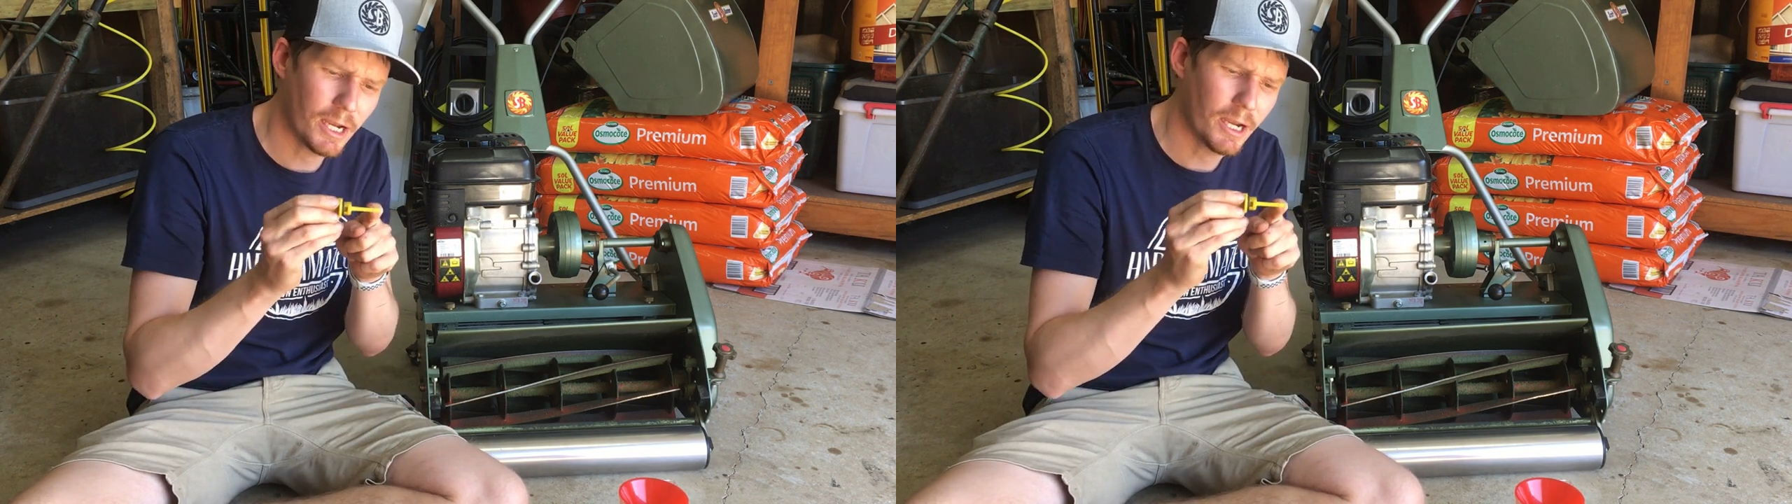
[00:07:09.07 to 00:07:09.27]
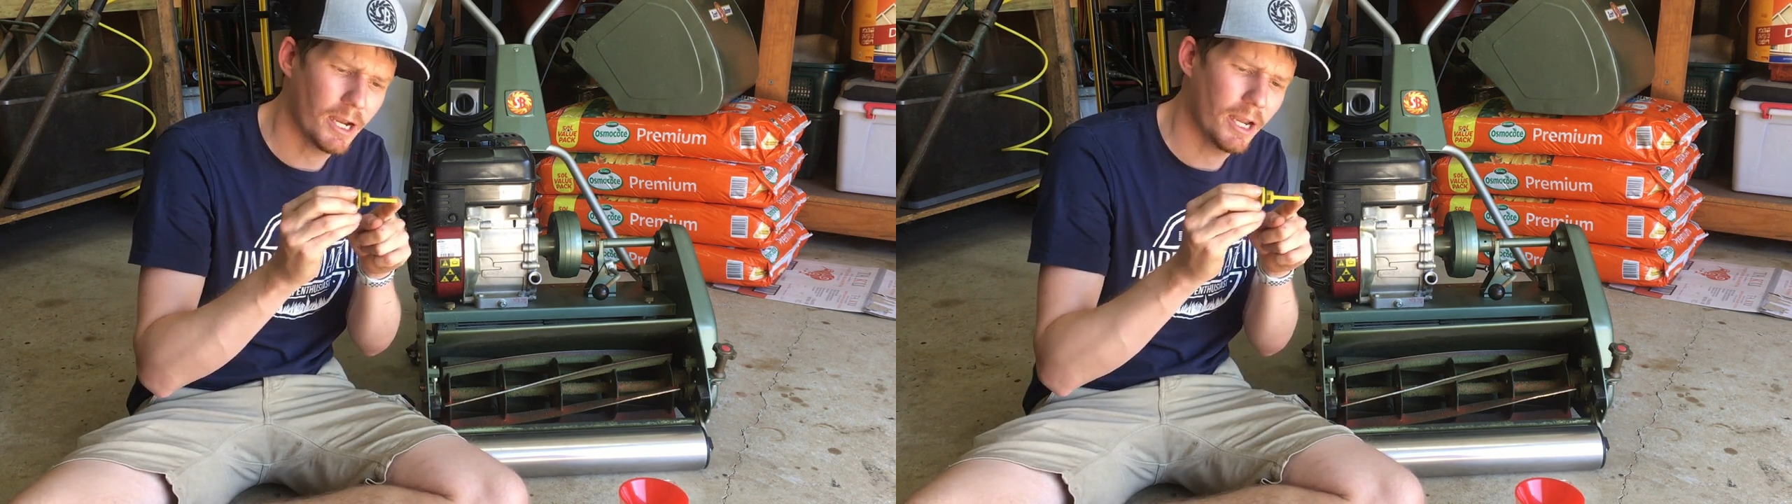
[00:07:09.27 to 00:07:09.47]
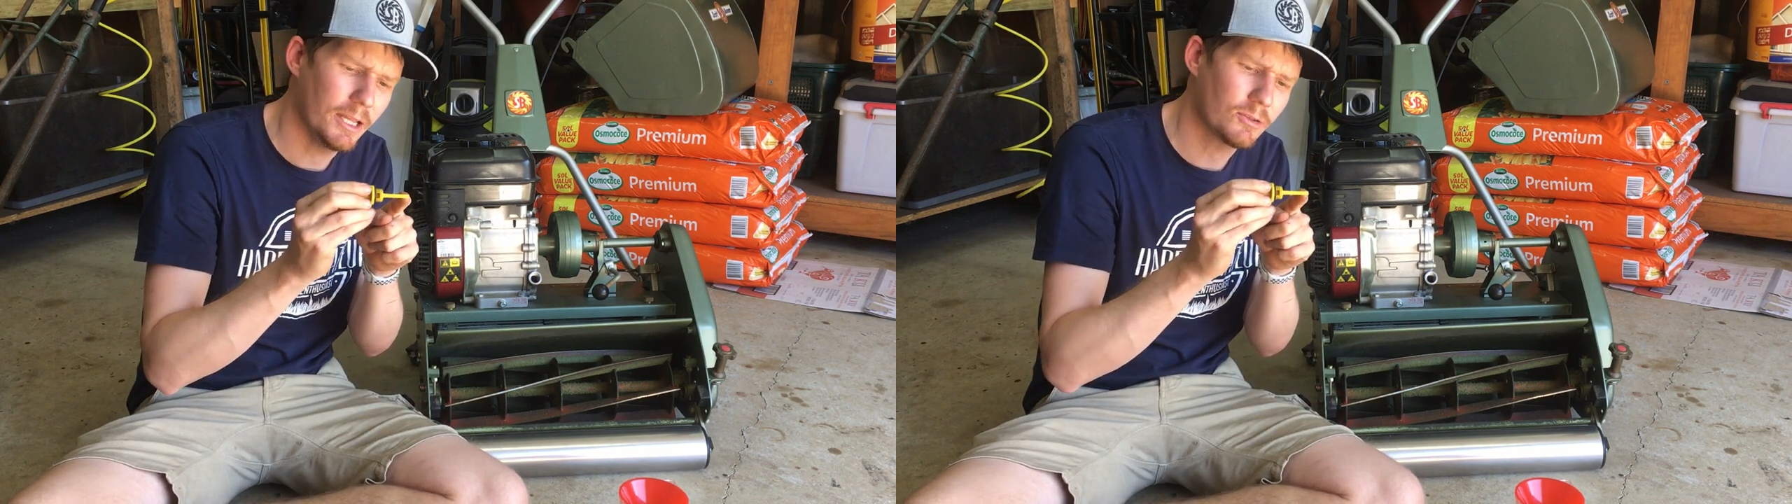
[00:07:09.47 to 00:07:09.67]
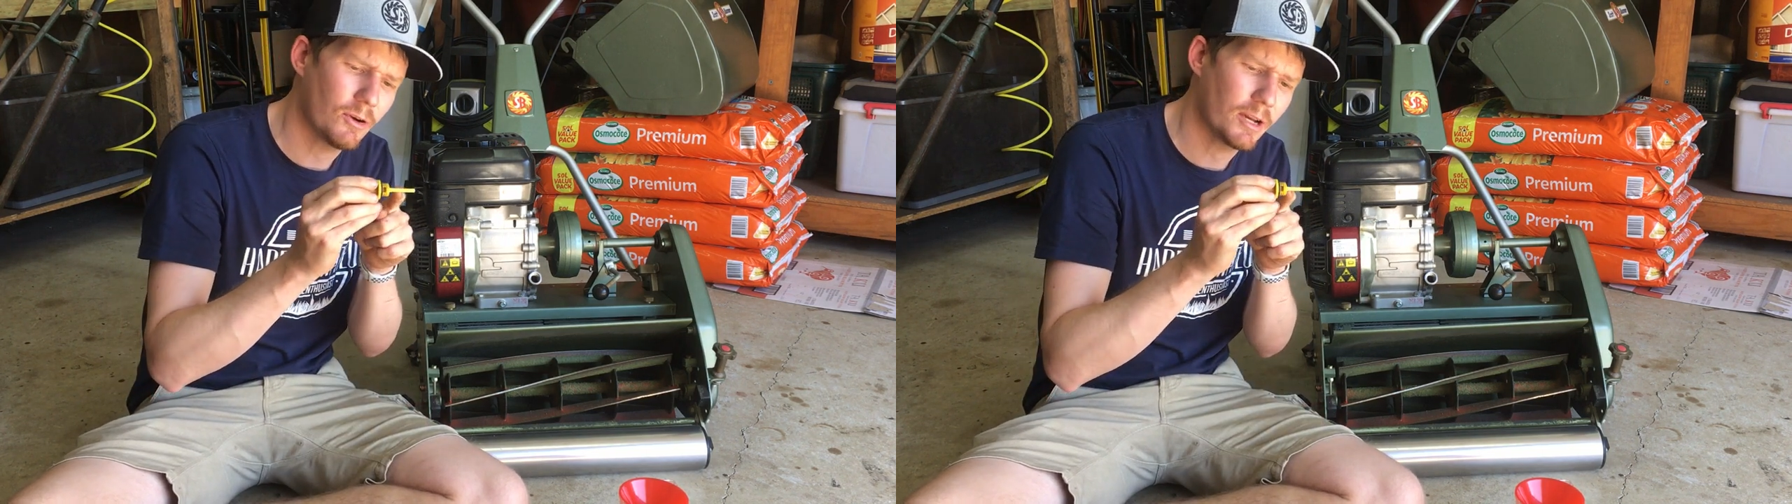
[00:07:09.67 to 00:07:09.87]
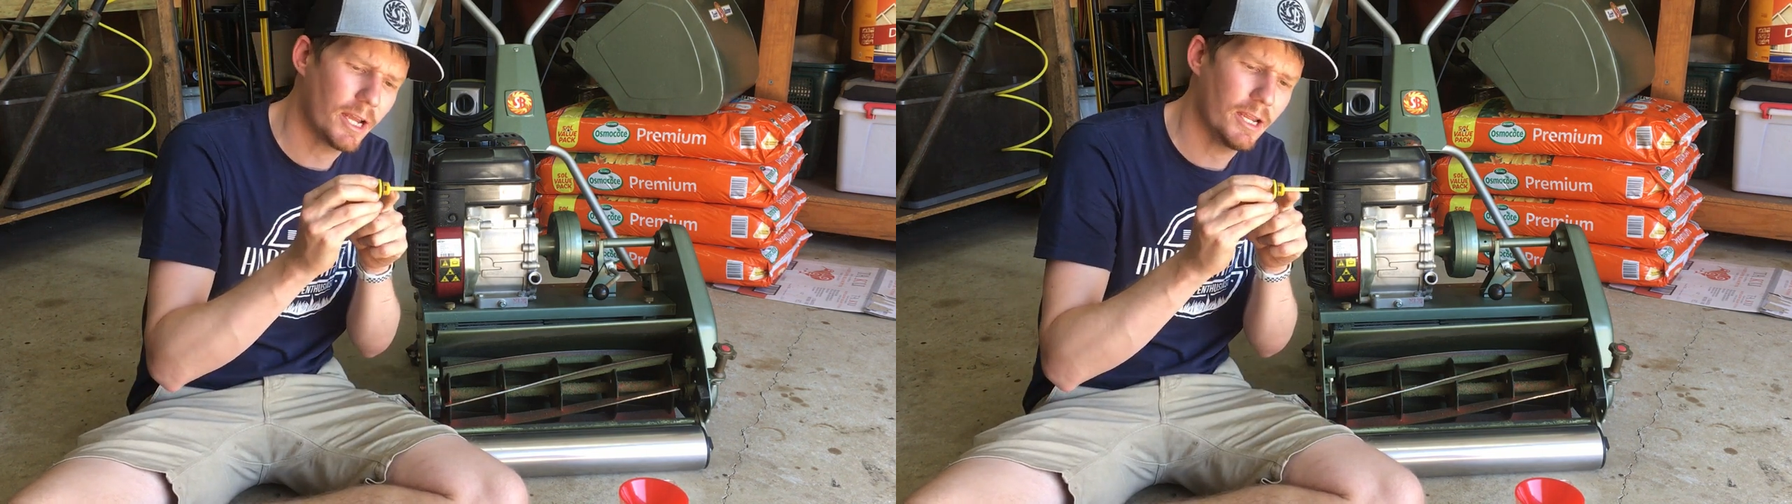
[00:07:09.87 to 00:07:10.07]
uh, it's
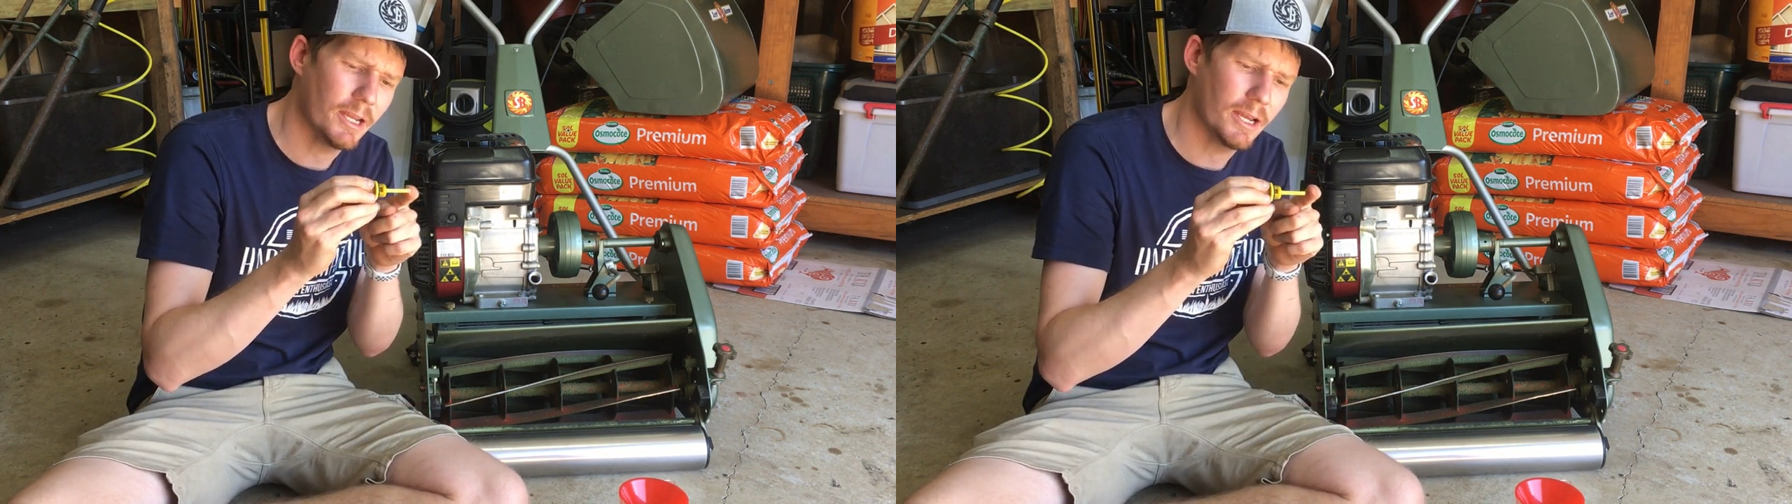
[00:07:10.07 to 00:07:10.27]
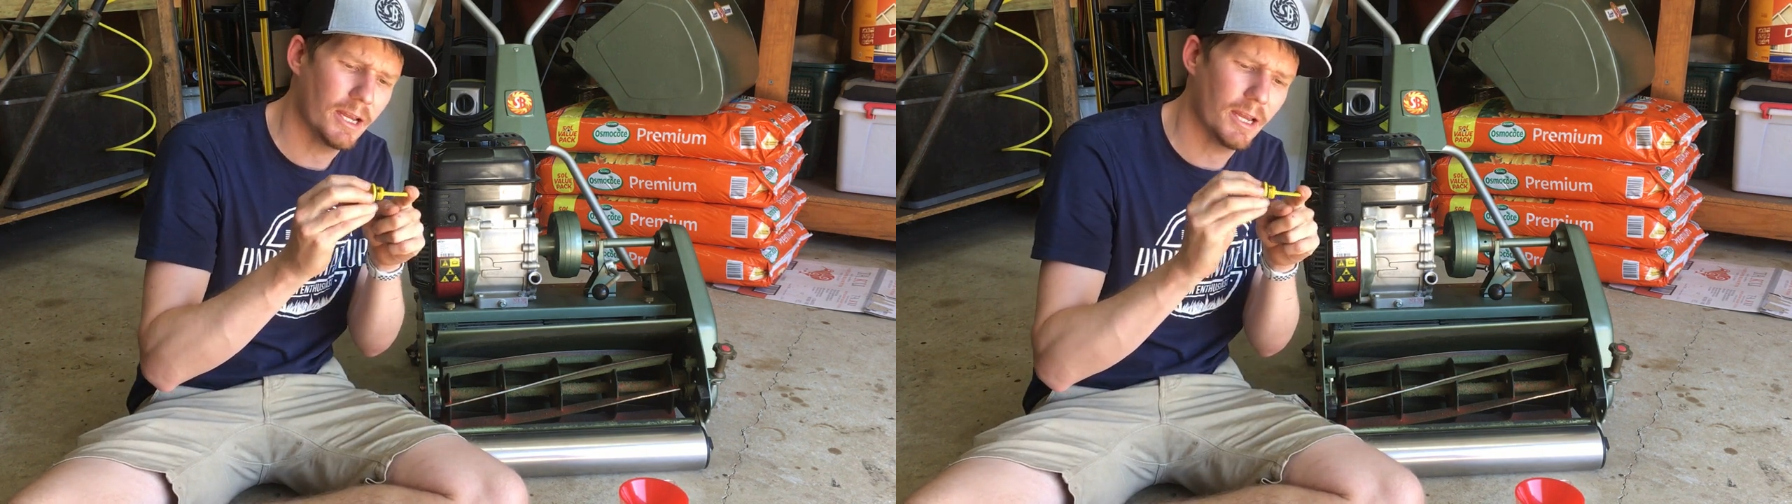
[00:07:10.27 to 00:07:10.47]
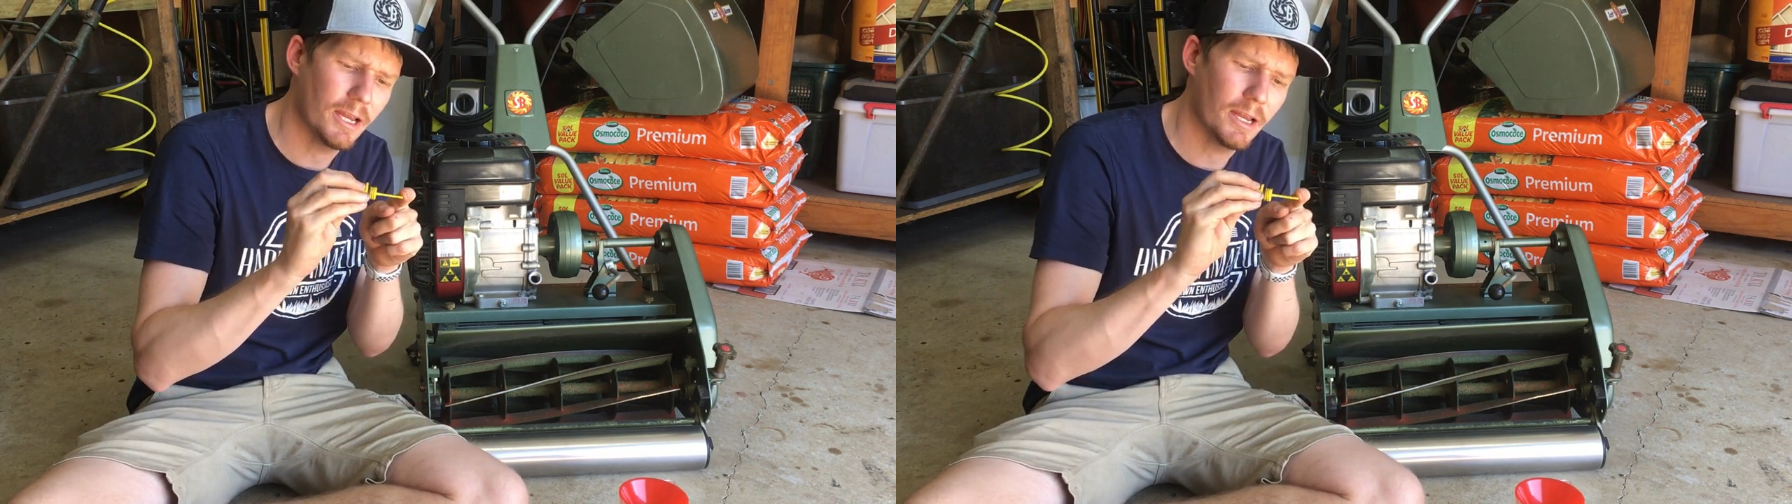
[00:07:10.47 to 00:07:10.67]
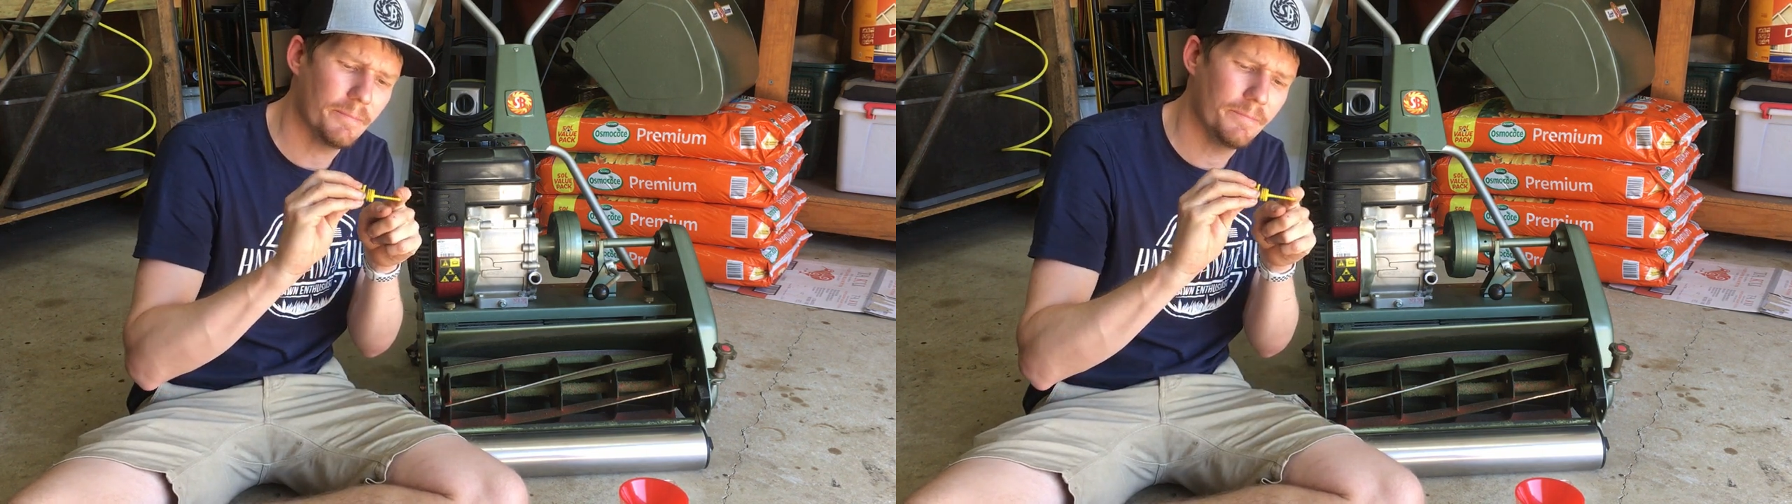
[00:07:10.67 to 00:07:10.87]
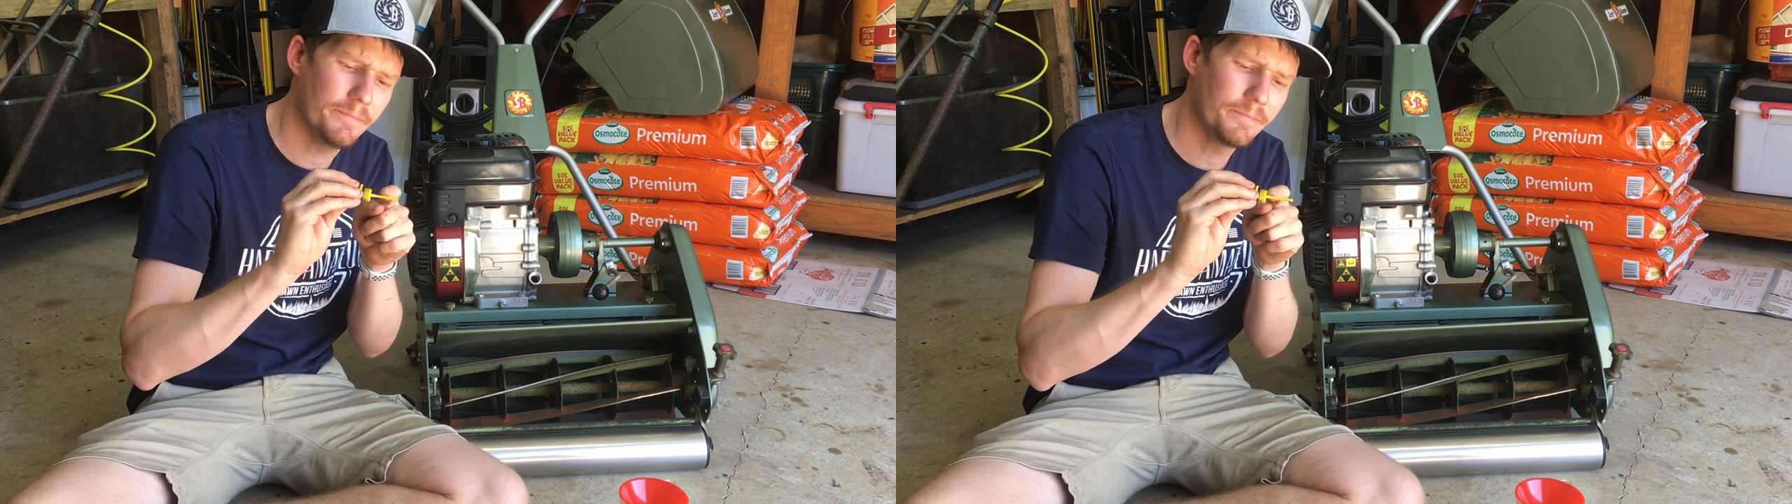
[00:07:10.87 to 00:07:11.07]
got a,
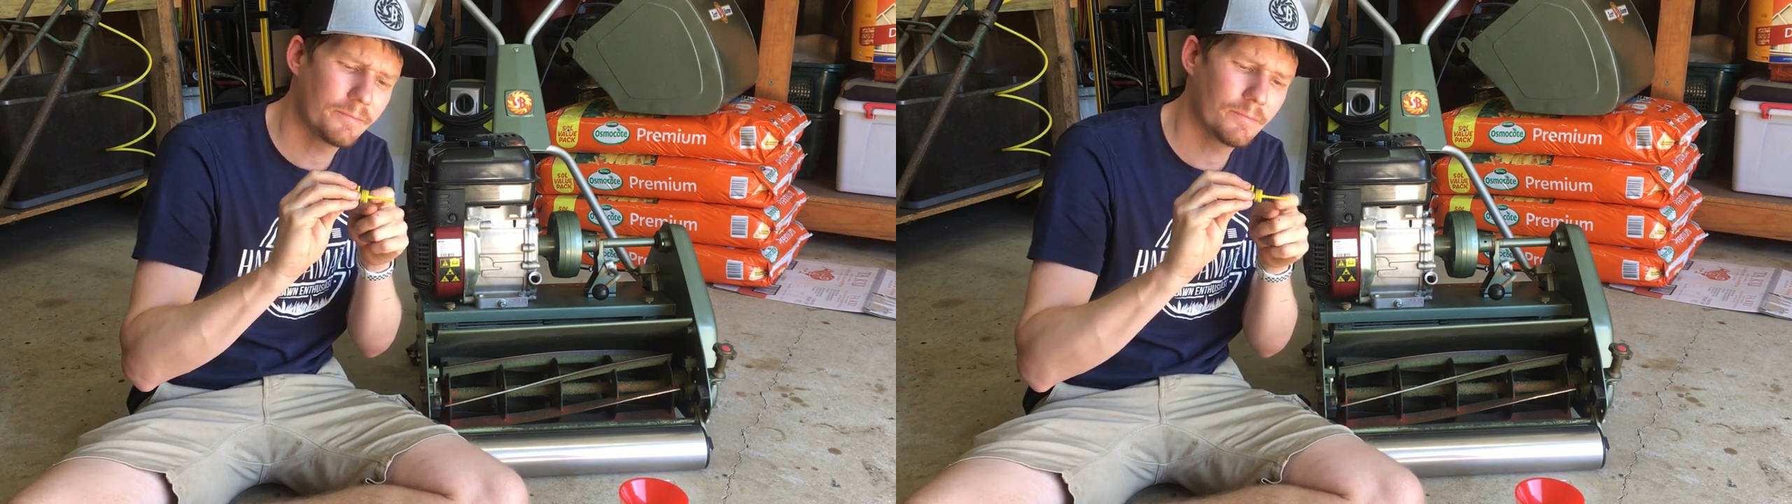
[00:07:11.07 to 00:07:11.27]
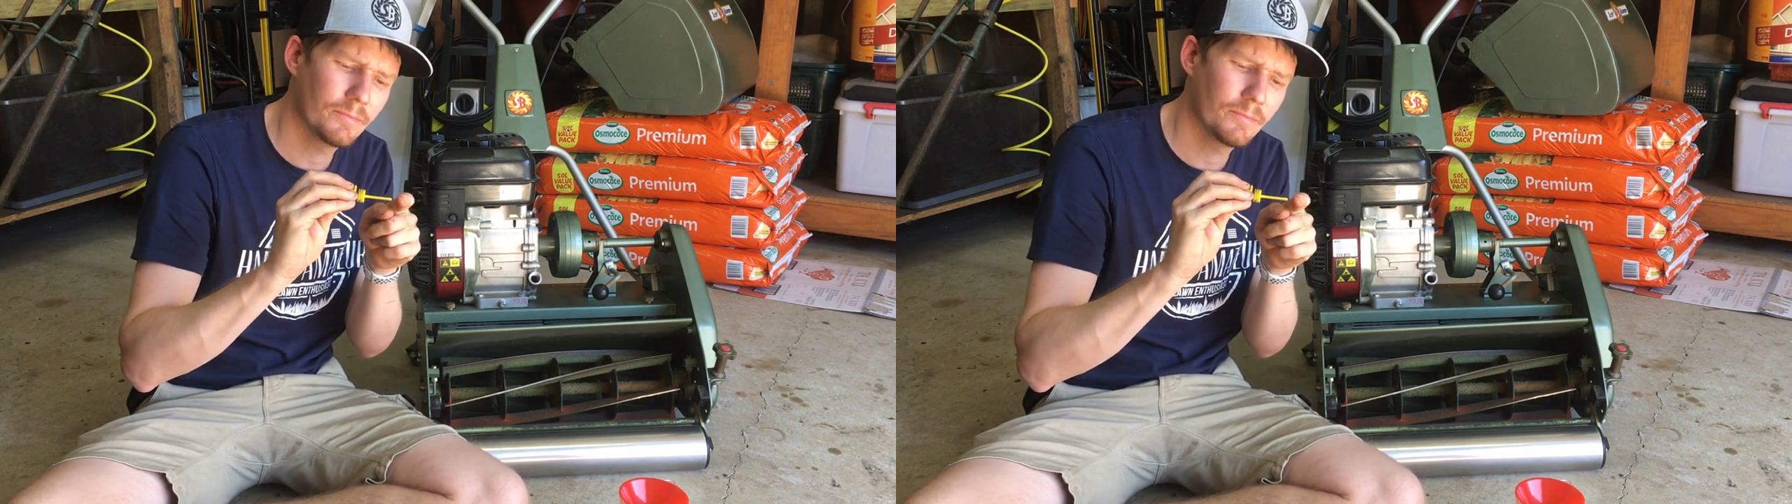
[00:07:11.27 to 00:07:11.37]
uh, um,